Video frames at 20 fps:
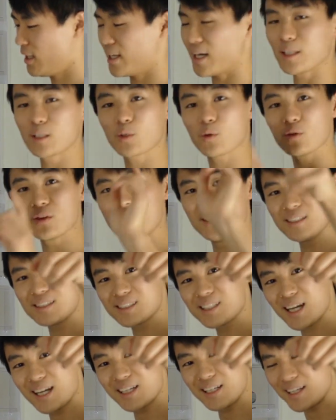And I told
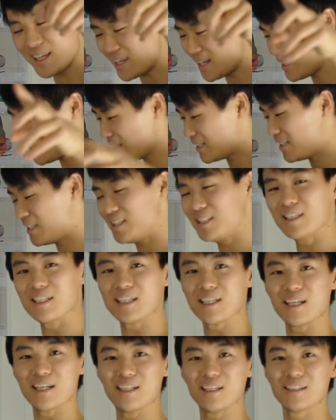this guy to get it, and he
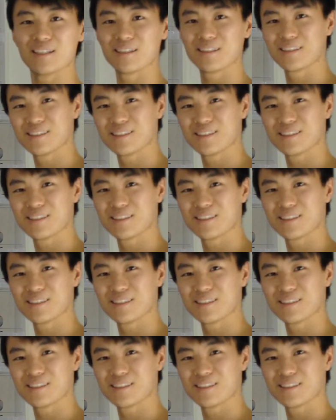didn't get it.